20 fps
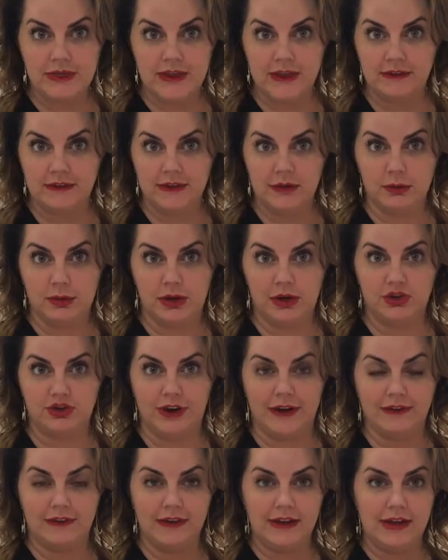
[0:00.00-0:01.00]
things that we're
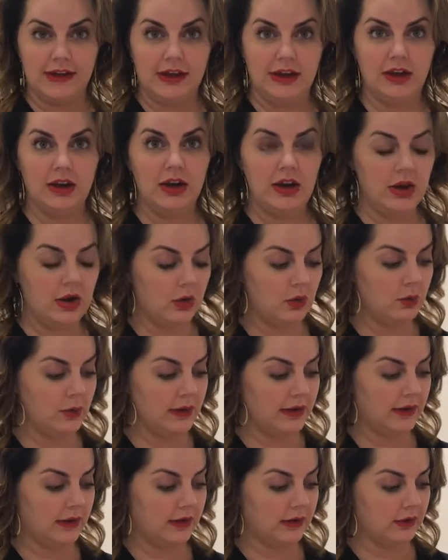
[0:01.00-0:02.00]
addressing here, we
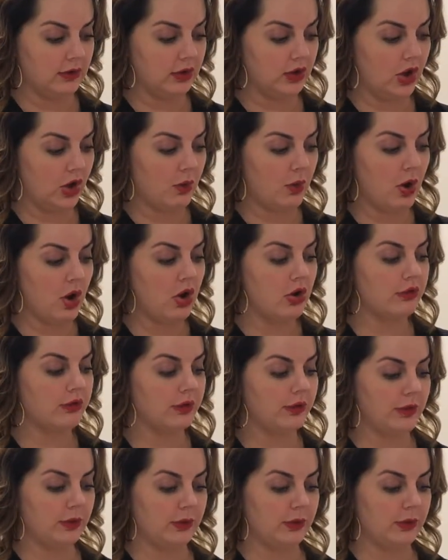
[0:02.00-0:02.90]
can go over